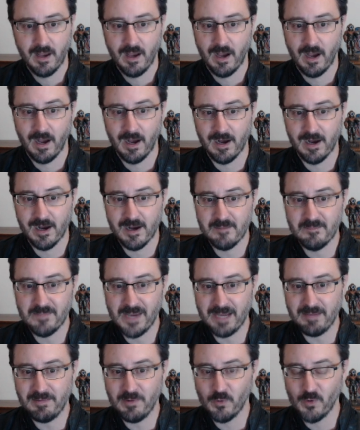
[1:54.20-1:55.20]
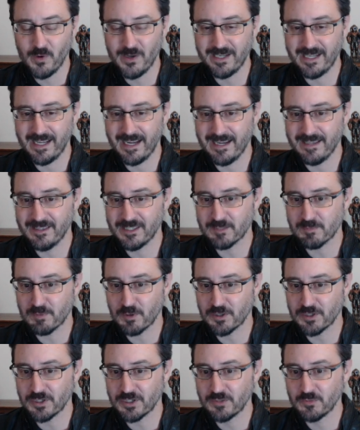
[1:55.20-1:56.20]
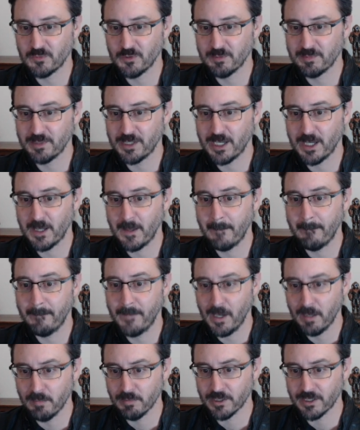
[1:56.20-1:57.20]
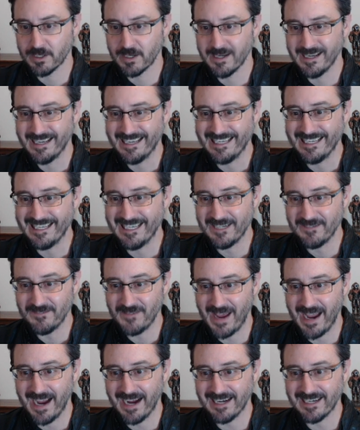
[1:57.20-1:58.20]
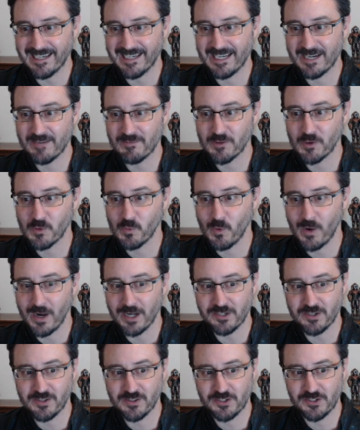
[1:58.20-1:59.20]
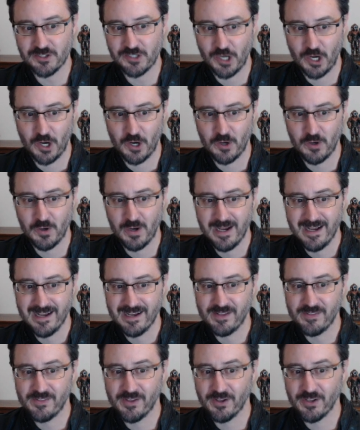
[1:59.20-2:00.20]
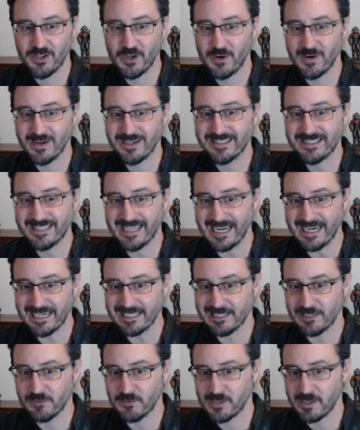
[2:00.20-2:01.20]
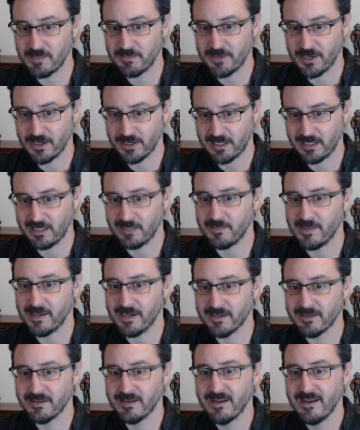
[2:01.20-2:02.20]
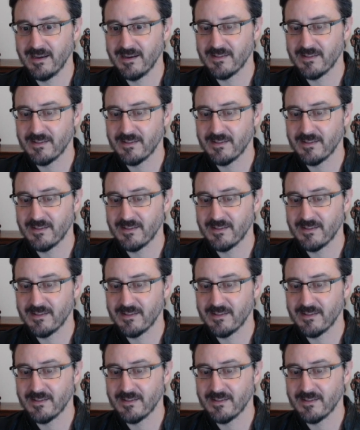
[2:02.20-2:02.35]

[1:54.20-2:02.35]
Uh, maybe one day this person will become public. In fact, if they're watching the show, they'll know exactly what I'm talking about.